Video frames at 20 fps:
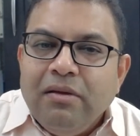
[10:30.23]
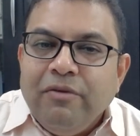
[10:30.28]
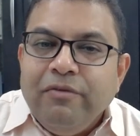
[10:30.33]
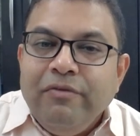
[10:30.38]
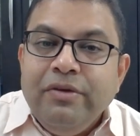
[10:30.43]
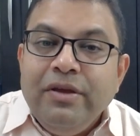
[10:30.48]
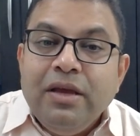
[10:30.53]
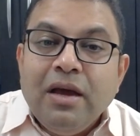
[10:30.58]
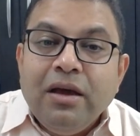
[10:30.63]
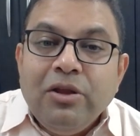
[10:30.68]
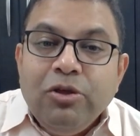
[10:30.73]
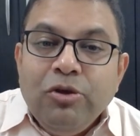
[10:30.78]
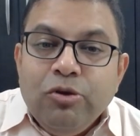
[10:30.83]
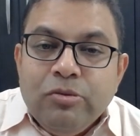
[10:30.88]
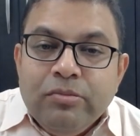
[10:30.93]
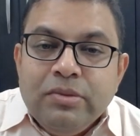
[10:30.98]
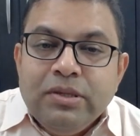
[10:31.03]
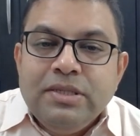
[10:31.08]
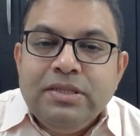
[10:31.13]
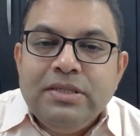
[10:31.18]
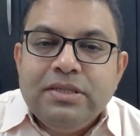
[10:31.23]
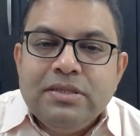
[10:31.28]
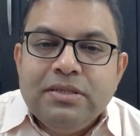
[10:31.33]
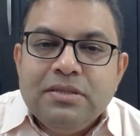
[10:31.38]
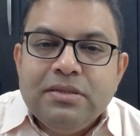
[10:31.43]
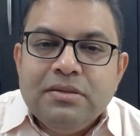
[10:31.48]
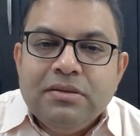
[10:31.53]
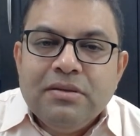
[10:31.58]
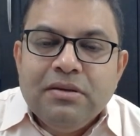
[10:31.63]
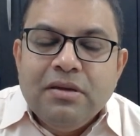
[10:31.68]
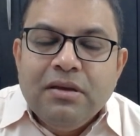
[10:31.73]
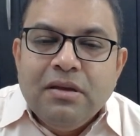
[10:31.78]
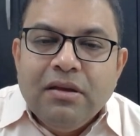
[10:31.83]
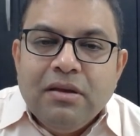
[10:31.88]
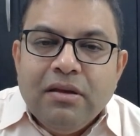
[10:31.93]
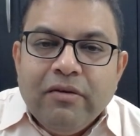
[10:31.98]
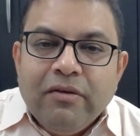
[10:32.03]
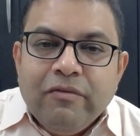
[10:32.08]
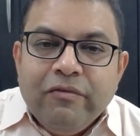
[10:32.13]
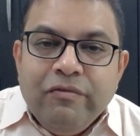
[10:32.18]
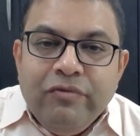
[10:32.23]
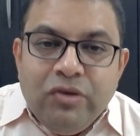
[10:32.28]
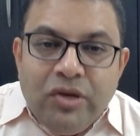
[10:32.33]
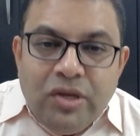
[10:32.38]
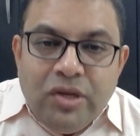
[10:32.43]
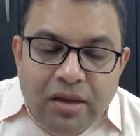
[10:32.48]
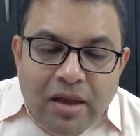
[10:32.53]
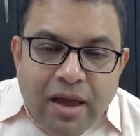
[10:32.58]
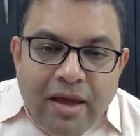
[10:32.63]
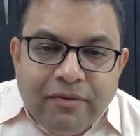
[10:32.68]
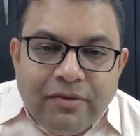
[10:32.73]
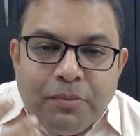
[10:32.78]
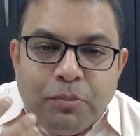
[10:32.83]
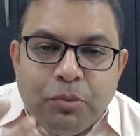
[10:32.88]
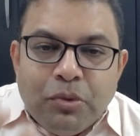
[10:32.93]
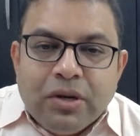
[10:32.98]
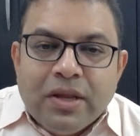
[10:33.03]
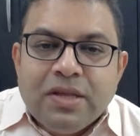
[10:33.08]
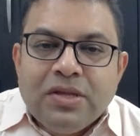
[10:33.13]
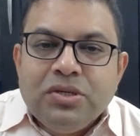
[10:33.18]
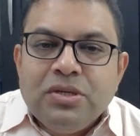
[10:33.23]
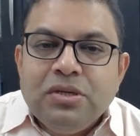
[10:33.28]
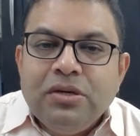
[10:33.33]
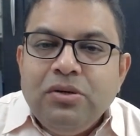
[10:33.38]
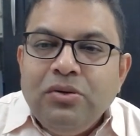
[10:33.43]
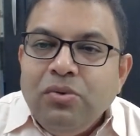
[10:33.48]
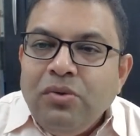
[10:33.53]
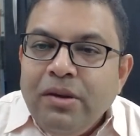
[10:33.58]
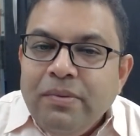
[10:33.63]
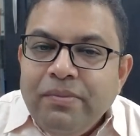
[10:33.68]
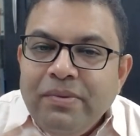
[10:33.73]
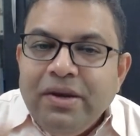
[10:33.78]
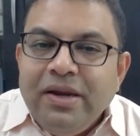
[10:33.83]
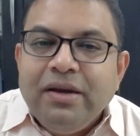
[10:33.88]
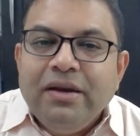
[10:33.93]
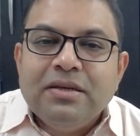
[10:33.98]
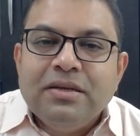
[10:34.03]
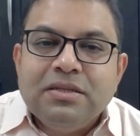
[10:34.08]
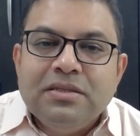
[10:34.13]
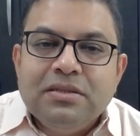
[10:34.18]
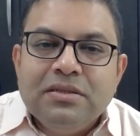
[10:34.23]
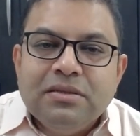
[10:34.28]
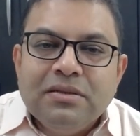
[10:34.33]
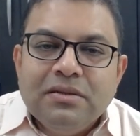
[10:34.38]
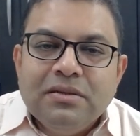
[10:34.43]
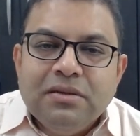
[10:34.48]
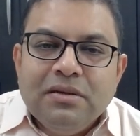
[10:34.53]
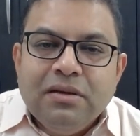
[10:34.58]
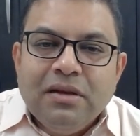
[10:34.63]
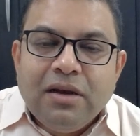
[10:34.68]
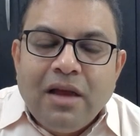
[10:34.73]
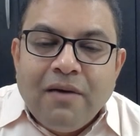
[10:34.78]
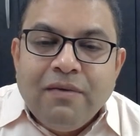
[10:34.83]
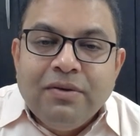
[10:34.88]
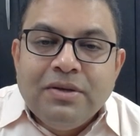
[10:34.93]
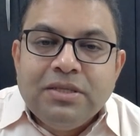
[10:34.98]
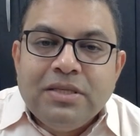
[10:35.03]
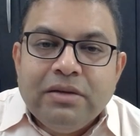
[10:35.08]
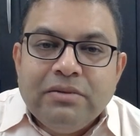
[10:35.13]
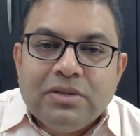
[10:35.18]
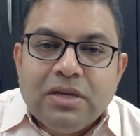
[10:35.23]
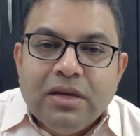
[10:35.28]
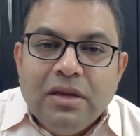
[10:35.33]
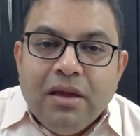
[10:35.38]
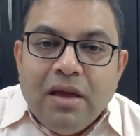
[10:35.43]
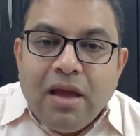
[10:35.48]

We are humans. We have the potential to liberate us, ourselves.